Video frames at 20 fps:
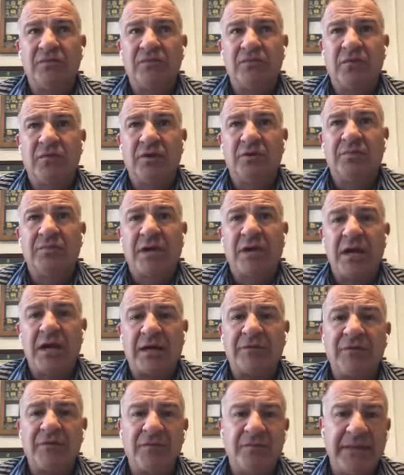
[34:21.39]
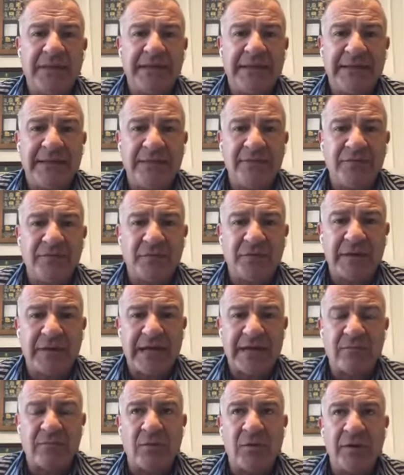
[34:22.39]
roadblock for me for
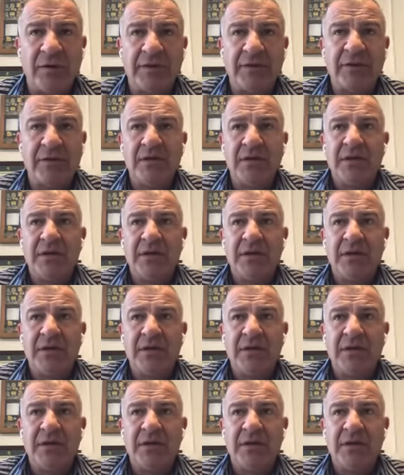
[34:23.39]
that one.